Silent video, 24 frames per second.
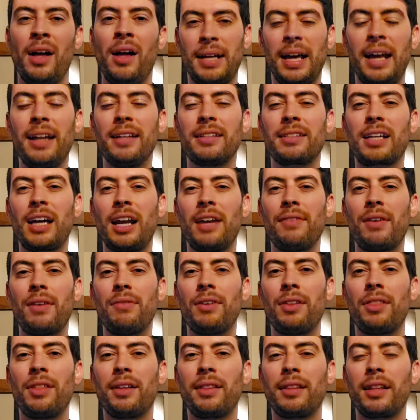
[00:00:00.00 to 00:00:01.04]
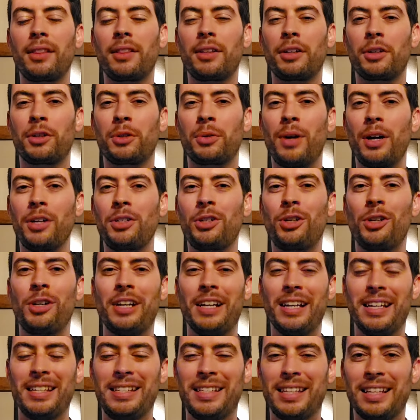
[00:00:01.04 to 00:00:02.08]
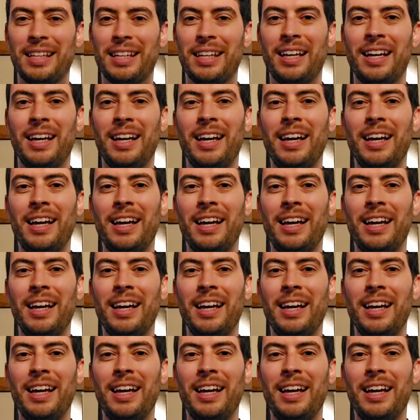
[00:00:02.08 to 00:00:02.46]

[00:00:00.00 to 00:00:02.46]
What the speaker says: and it's kind of everything that the Crusher isn't.